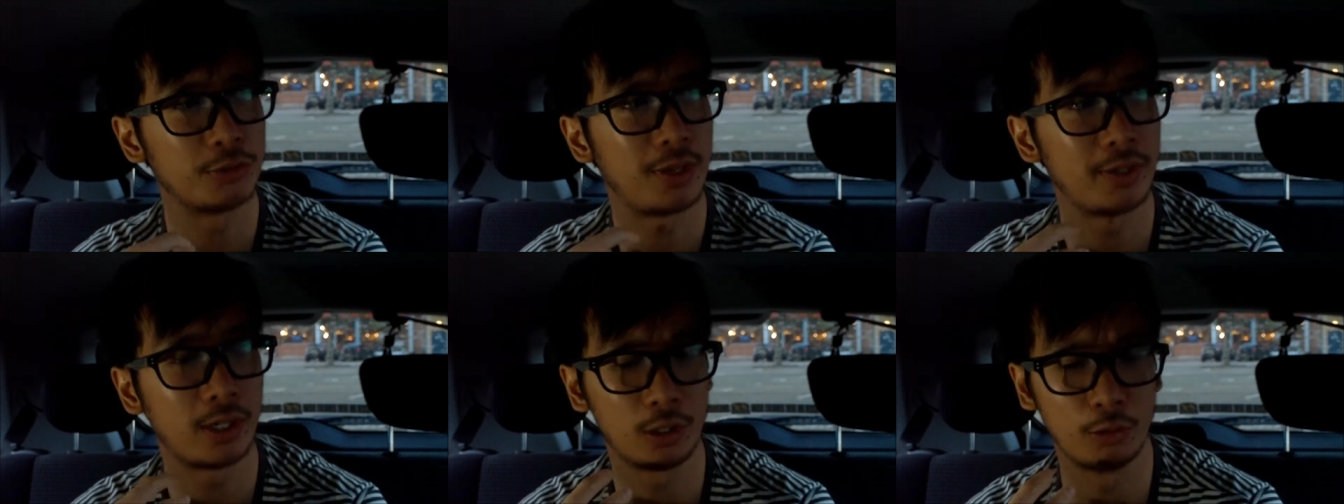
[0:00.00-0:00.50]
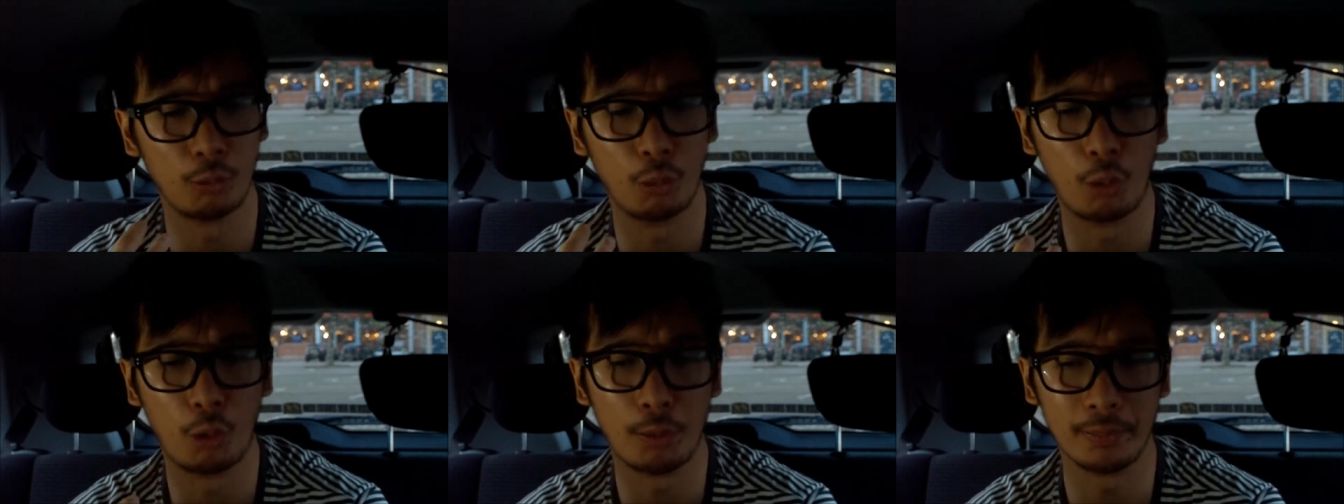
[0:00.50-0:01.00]
just very kind of
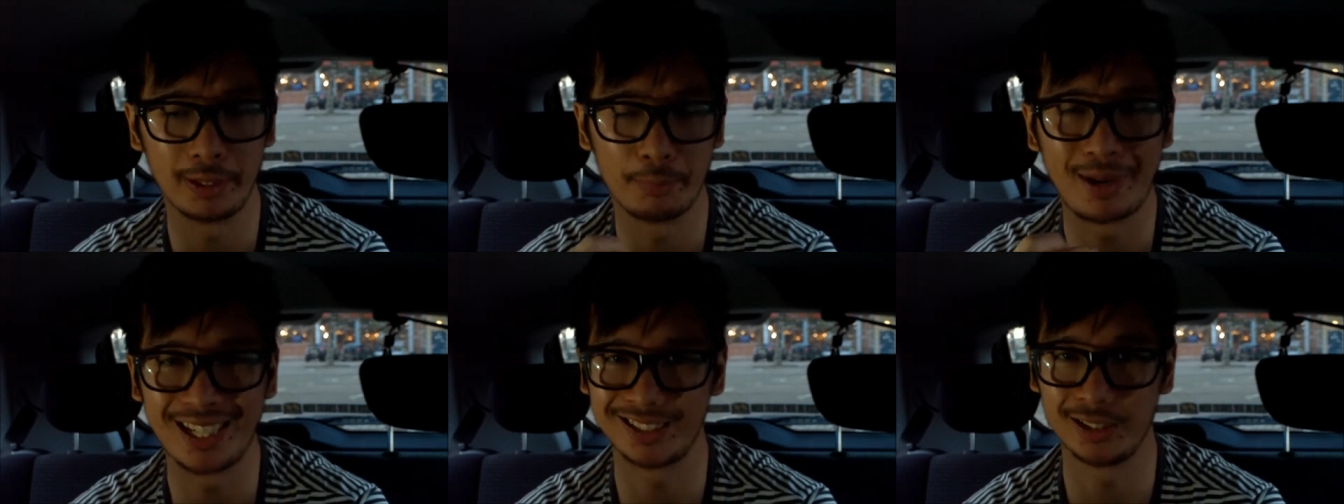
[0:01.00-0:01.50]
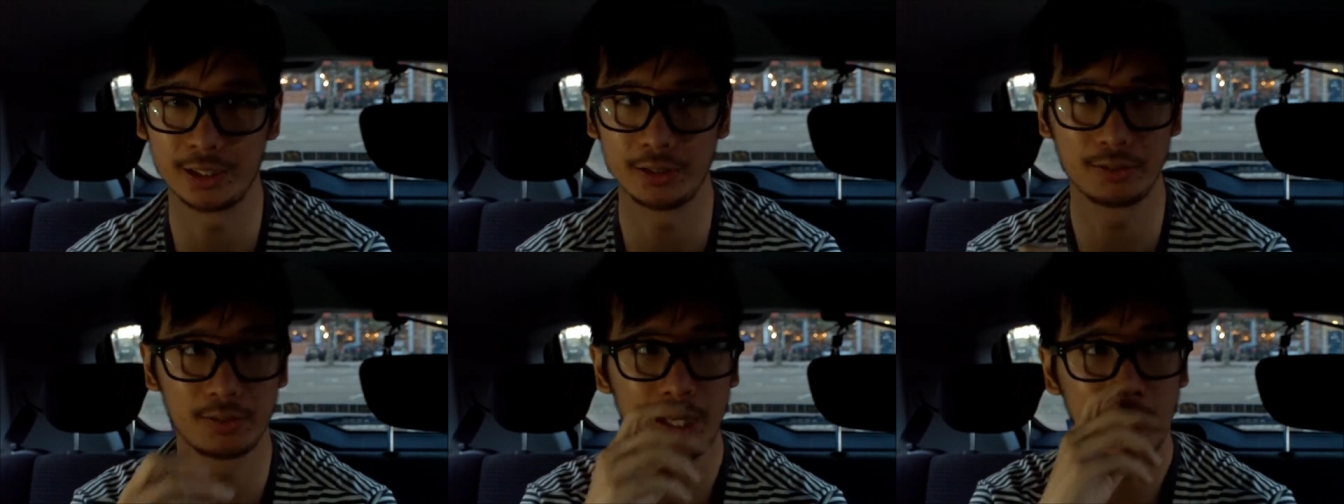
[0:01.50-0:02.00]
warm and
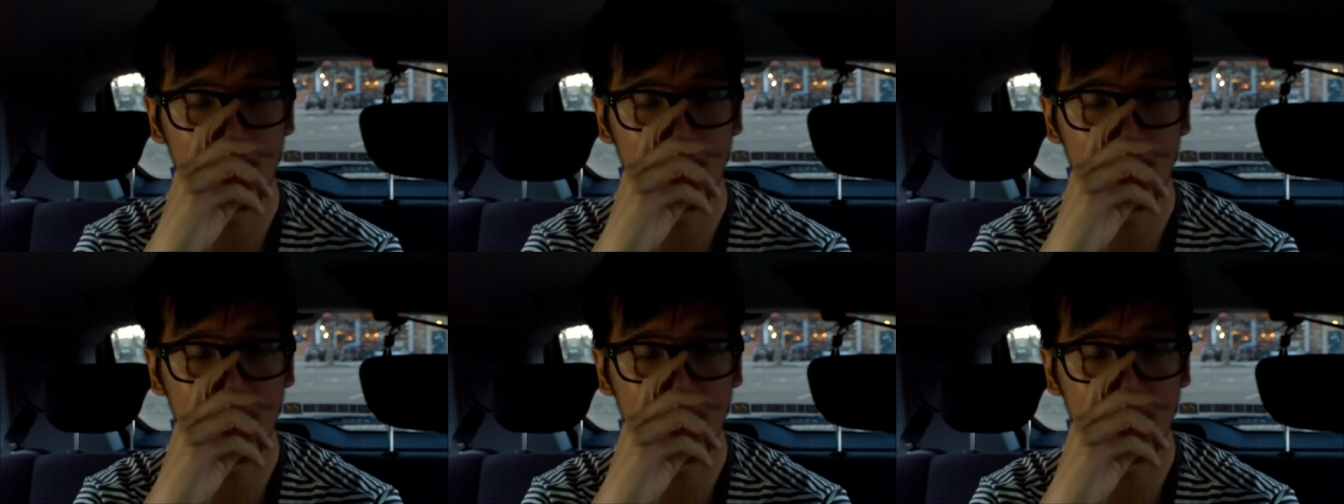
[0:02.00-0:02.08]
imaginative